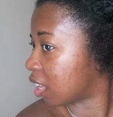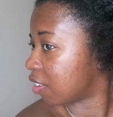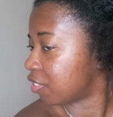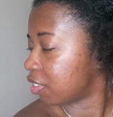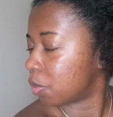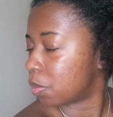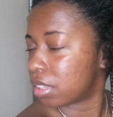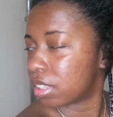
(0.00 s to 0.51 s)
And if
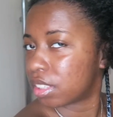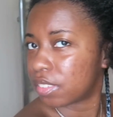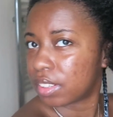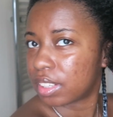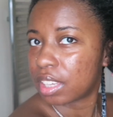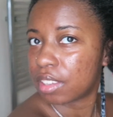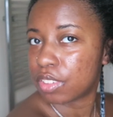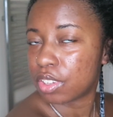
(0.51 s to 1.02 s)
you're
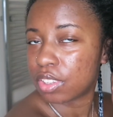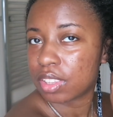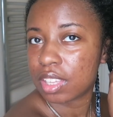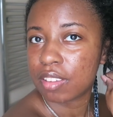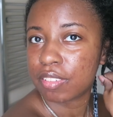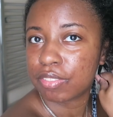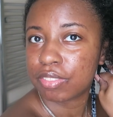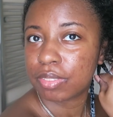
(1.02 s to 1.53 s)
wondering
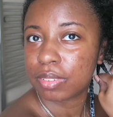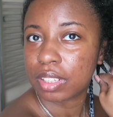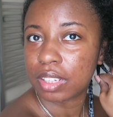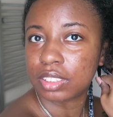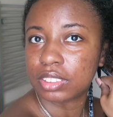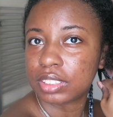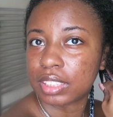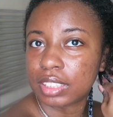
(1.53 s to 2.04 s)
if
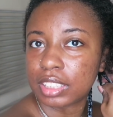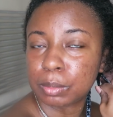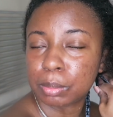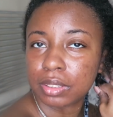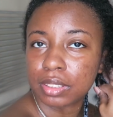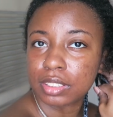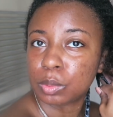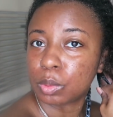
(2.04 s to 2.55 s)
Aunt Jackie's
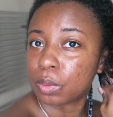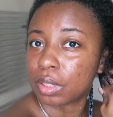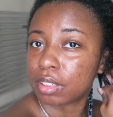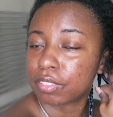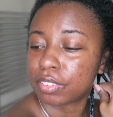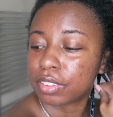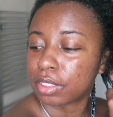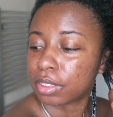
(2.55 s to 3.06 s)
products will work
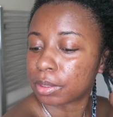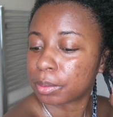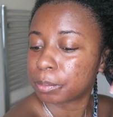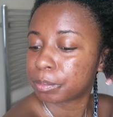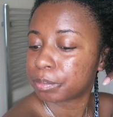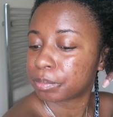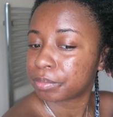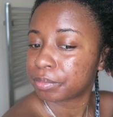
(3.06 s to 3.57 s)
for you,
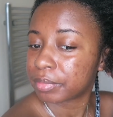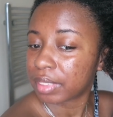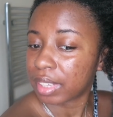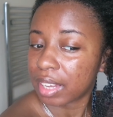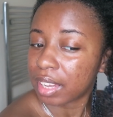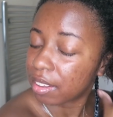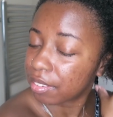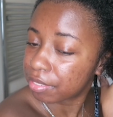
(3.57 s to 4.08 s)
I
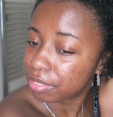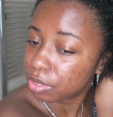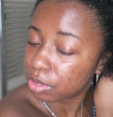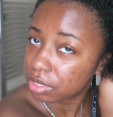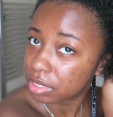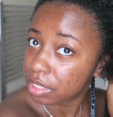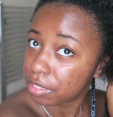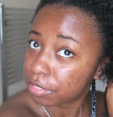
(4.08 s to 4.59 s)
have
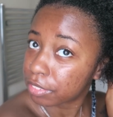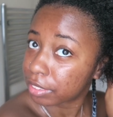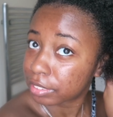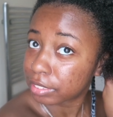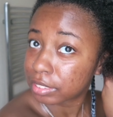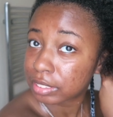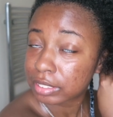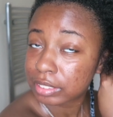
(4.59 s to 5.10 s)
4C
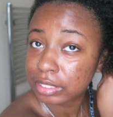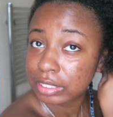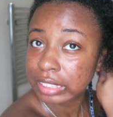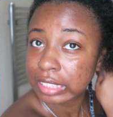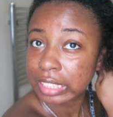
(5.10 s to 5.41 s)
friends